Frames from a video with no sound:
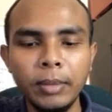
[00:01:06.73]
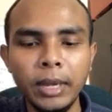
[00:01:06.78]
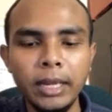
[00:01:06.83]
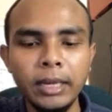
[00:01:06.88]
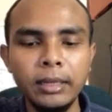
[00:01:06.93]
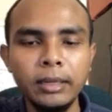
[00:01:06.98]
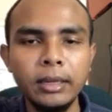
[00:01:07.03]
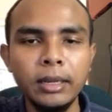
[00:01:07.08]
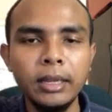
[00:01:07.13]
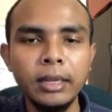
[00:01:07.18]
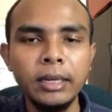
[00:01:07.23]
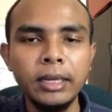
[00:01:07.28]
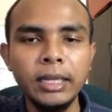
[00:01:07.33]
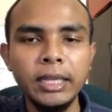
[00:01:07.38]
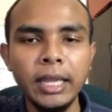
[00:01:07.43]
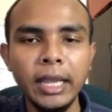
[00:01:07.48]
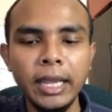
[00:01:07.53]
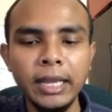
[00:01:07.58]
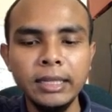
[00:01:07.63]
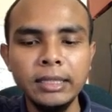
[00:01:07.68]
but
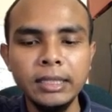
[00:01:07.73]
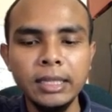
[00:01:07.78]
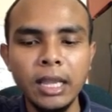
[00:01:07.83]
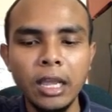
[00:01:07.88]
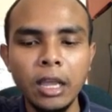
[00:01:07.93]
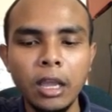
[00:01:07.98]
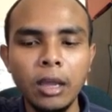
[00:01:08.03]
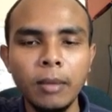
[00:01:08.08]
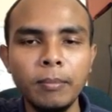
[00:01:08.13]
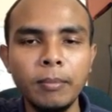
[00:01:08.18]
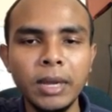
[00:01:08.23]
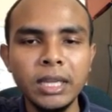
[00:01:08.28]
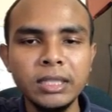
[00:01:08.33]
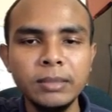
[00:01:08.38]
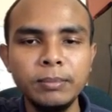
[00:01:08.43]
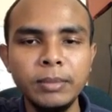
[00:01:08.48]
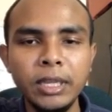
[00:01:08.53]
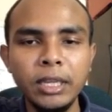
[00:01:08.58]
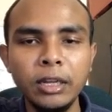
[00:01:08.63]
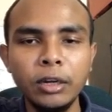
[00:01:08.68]
the end must
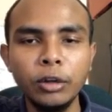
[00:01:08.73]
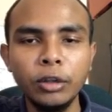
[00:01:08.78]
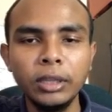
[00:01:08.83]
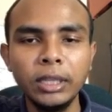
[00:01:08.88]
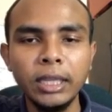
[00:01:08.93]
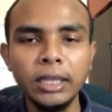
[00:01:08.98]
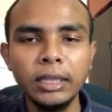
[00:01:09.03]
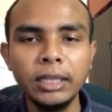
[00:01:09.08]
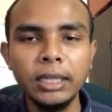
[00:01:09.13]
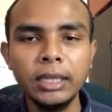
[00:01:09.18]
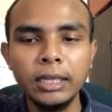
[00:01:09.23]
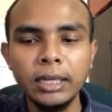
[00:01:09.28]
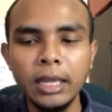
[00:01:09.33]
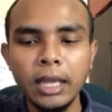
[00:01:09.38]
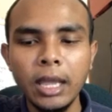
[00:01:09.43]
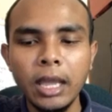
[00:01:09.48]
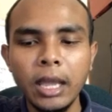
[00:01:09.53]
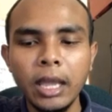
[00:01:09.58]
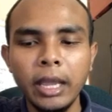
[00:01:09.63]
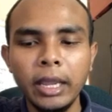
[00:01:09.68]
be rotated
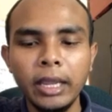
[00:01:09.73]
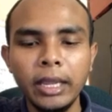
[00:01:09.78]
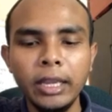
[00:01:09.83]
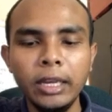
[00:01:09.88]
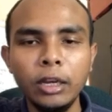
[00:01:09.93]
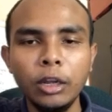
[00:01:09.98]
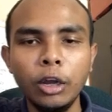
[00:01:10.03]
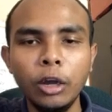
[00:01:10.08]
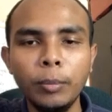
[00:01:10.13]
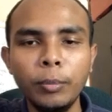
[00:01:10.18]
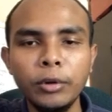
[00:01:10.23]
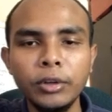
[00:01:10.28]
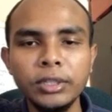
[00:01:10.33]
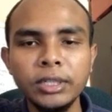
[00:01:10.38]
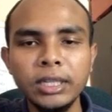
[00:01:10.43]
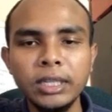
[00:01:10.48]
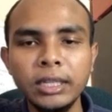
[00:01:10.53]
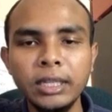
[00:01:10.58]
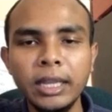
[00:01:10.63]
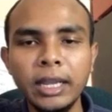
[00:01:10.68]
in
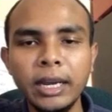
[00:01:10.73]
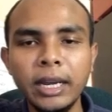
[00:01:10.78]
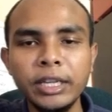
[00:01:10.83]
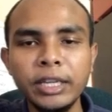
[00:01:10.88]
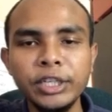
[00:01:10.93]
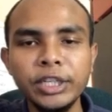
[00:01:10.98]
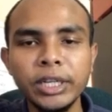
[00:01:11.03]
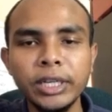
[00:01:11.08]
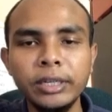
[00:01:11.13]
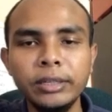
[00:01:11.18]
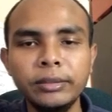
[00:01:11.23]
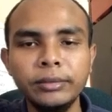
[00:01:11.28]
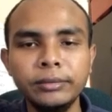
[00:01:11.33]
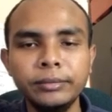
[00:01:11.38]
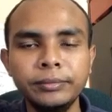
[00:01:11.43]
opposite direction.